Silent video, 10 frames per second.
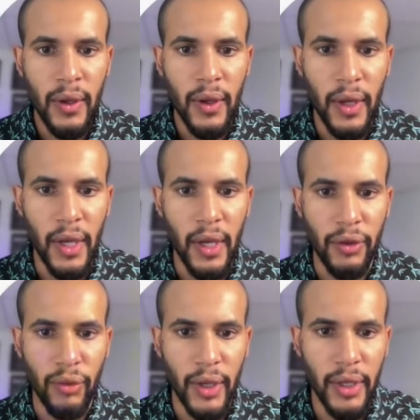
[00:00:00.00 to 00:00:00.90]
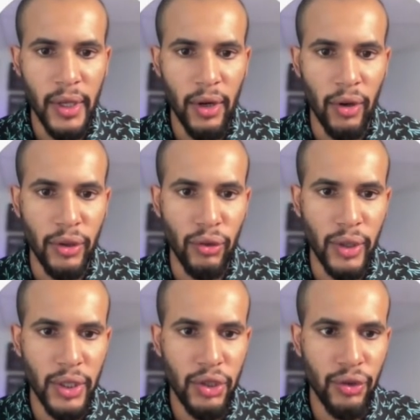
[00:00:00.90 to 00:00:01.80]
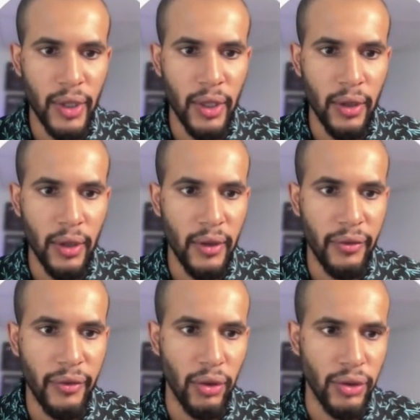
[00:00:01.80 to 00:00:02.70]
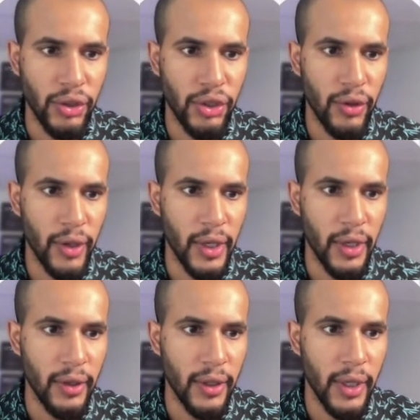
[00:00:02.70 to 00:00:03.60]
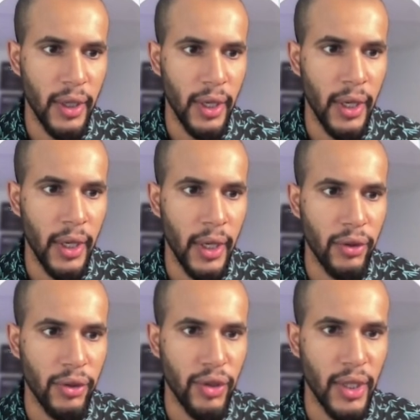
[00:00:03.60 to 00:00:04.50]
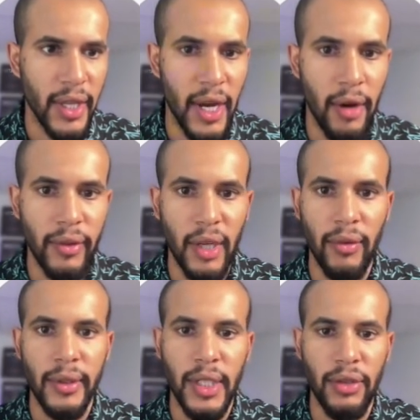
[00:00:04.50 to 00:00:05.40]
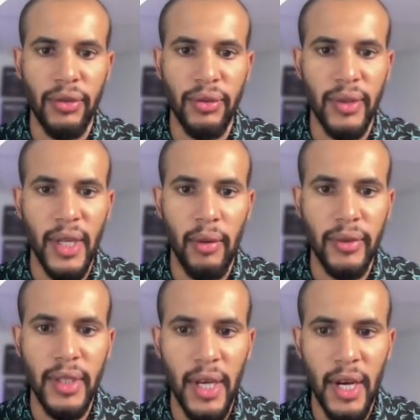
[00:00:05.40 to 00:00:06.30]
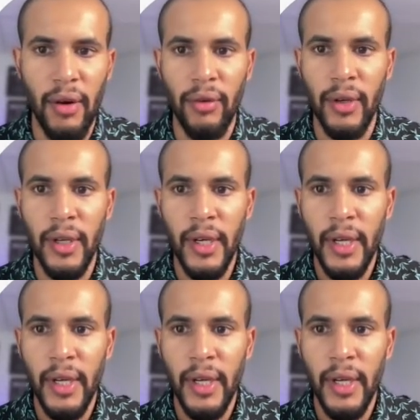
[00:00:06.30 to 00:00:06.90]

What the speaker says: And right here on Union Street, if you go straight down, that will take you to downtown.